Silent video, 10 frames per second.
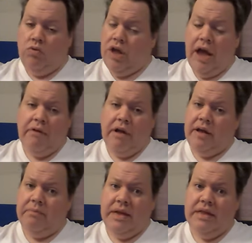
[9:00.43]
would I
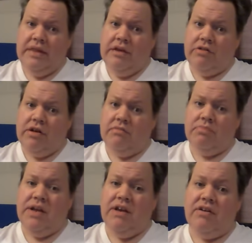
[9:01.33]
recommend Here Comes
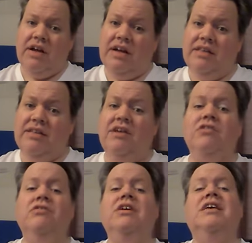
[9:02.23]
Peter
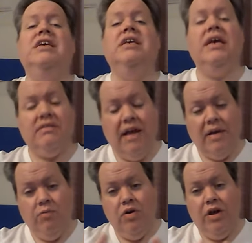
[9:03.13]
Contel? Yes,
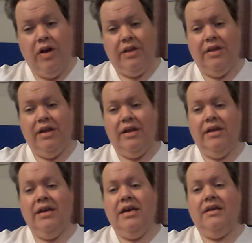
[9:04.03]
I would.
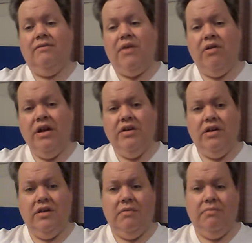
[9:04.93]
It's a very
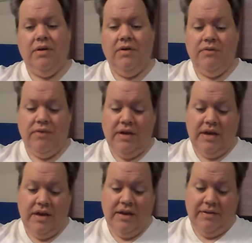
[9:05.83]
good
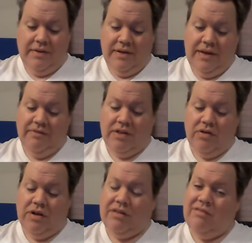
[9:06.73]
movie, even
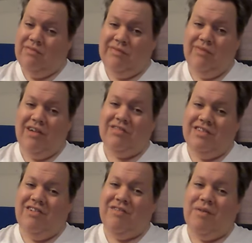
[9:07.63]
though it, well, it's
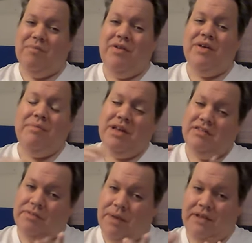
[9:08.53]
sort of a movie, but a
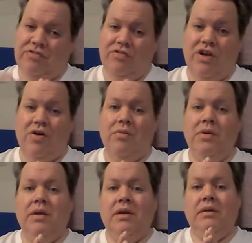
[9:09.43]
special though.
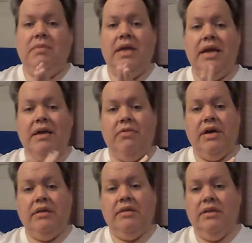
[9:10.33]
But
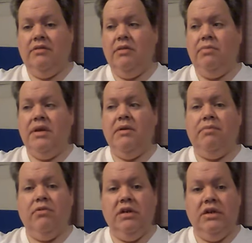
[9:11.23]
anyway, this would be a
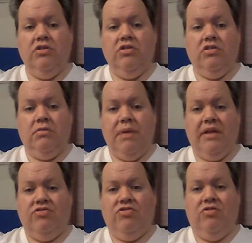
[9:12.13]
pretty good
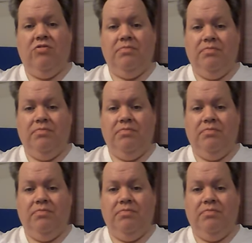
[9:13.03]
special.